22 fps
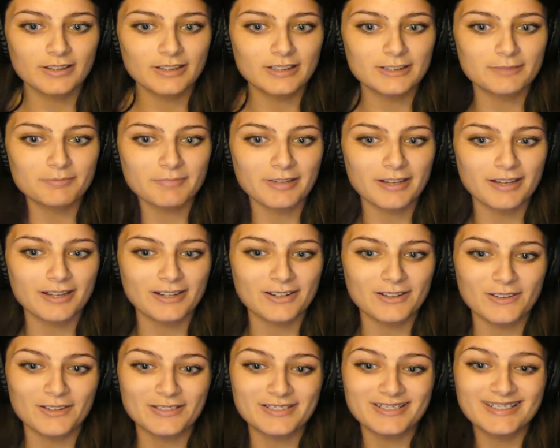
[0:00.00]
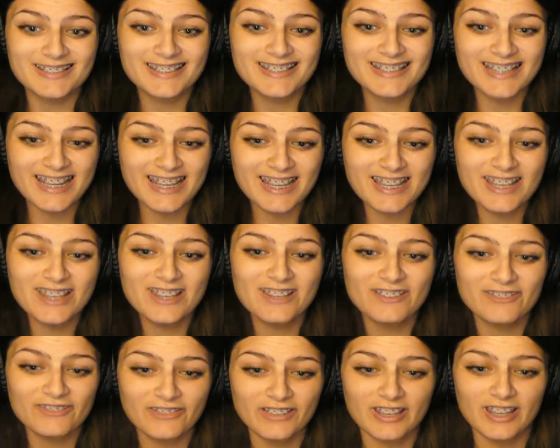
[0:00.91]
this man on
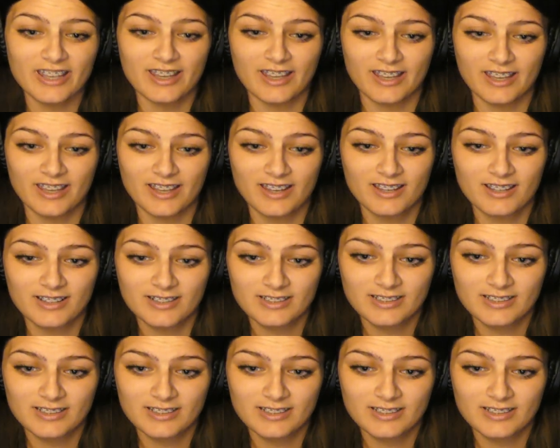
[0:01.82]
TV.